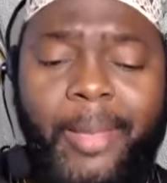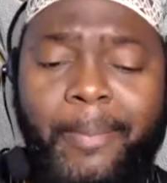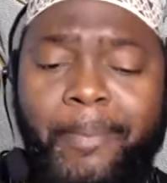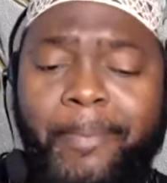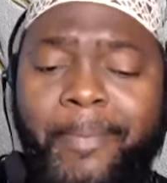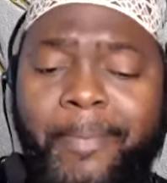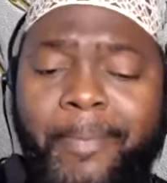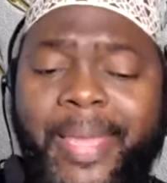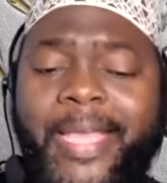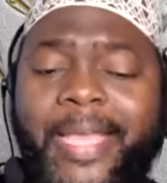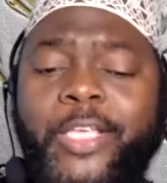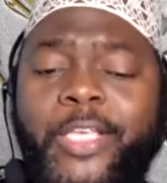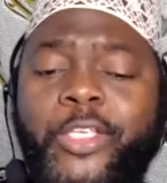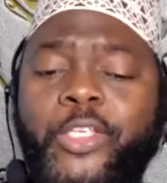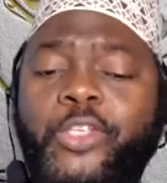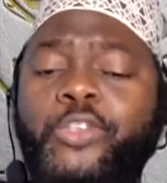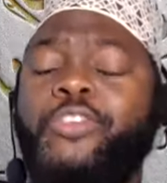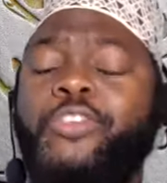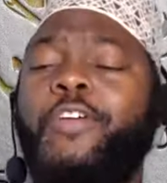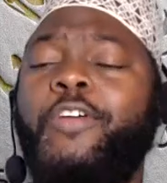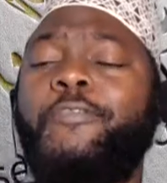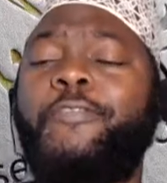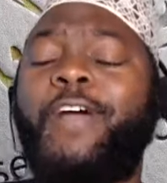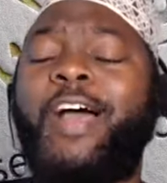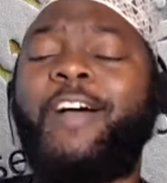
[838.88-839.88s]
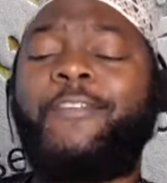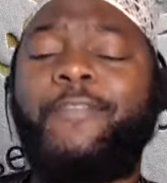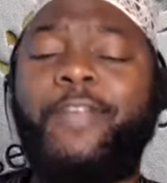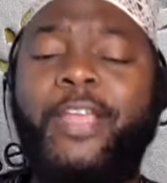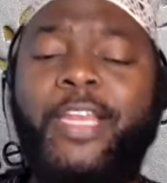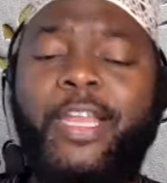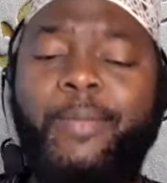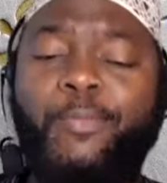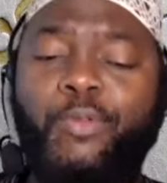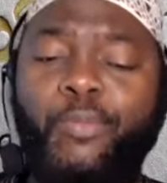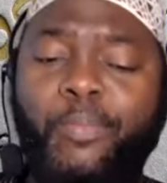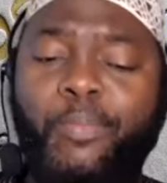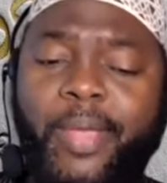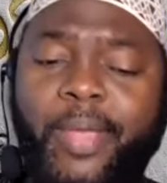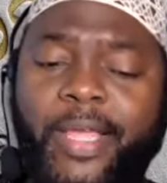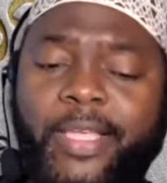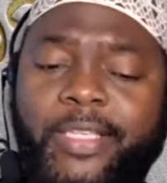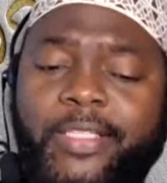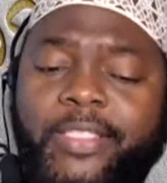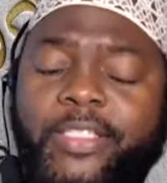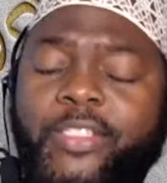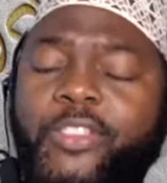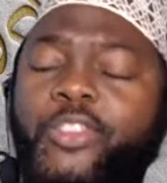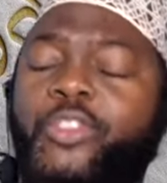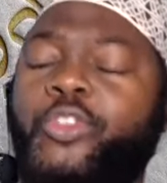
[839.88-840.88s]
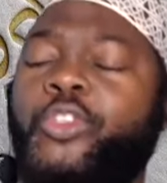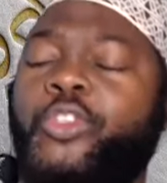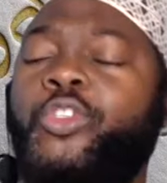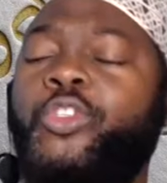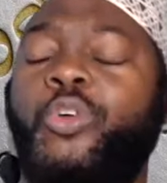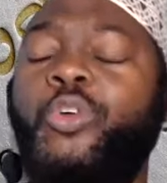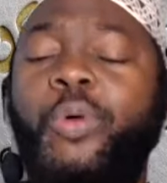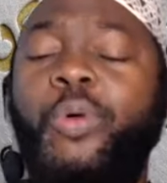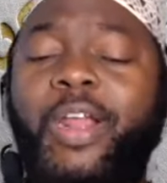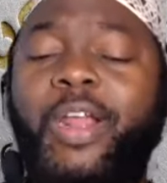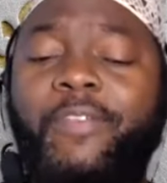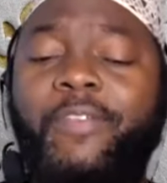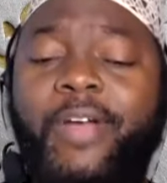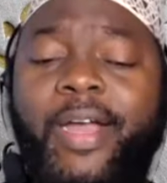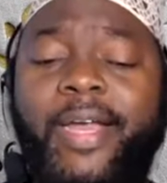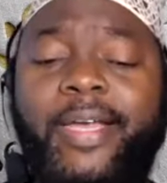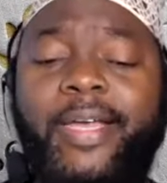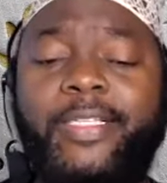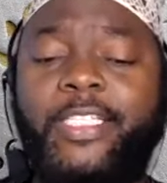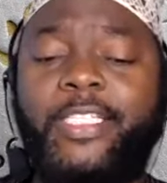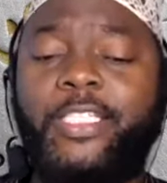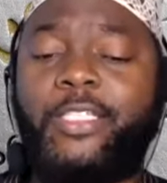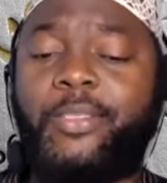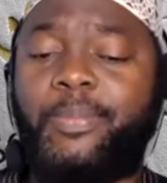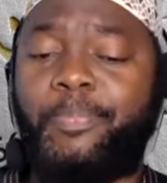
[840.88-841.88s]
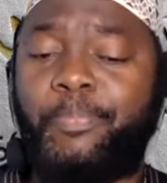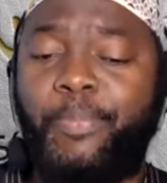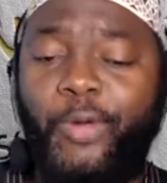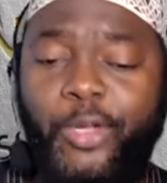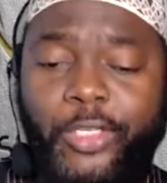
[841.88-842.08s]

make use of available means to do whatever it is